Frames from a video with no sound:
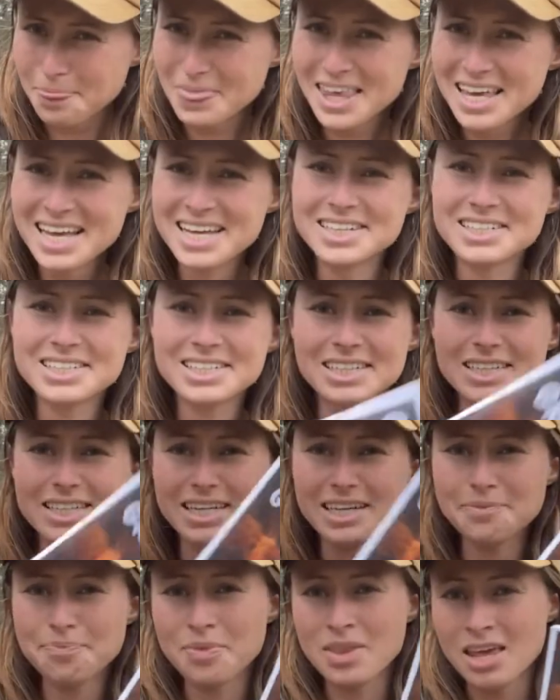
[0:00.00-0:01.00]

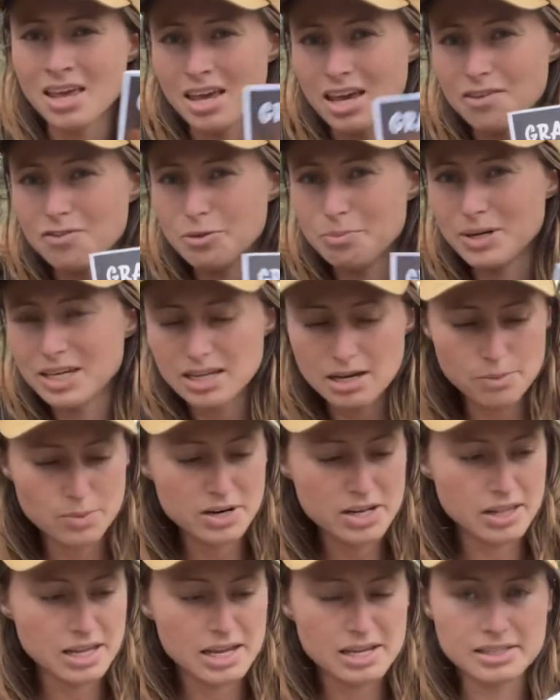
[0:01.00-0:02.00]
Additionally, if you pick up
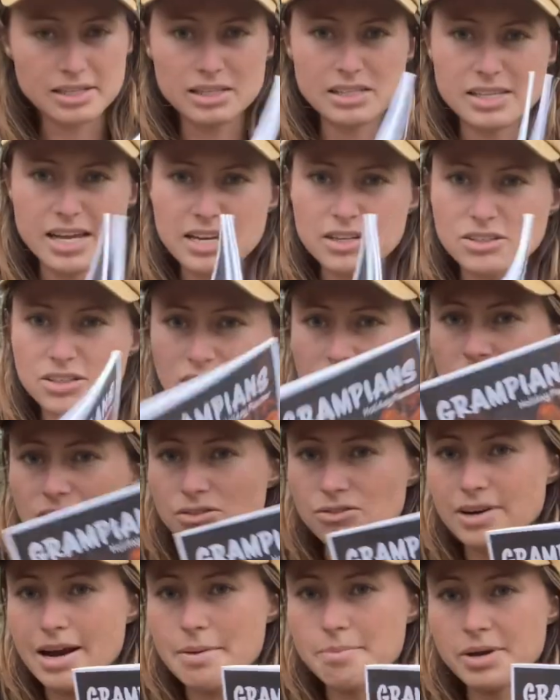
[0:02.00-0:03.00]
one of these, it's like just a
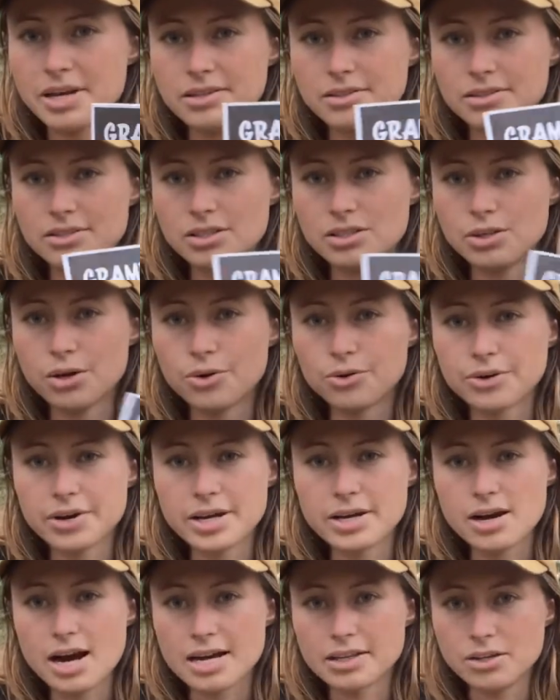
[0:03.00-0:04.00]
Grampians
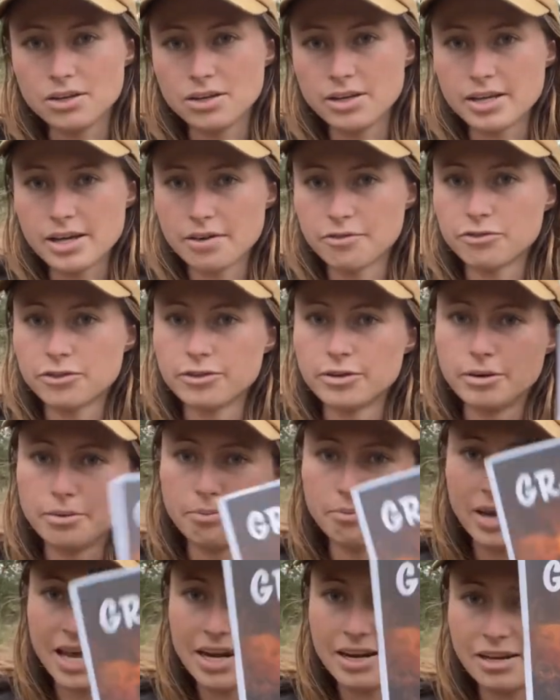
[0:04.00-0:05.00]
touring guide that you can get
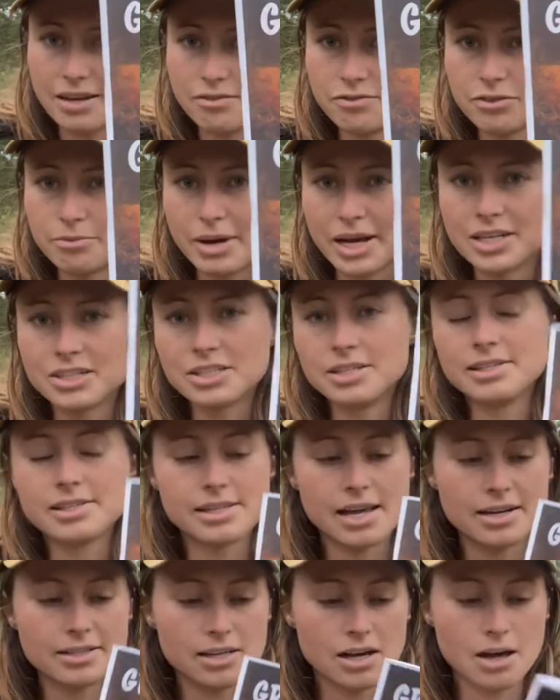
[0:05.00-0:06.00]
from any information
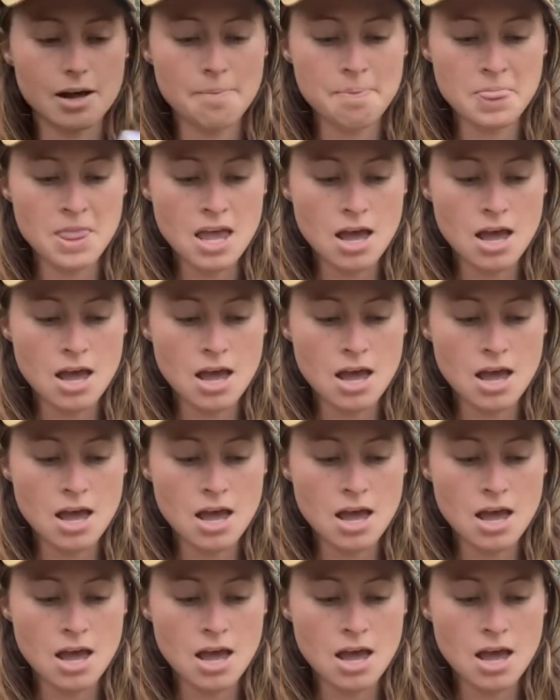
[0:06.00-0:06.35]
center.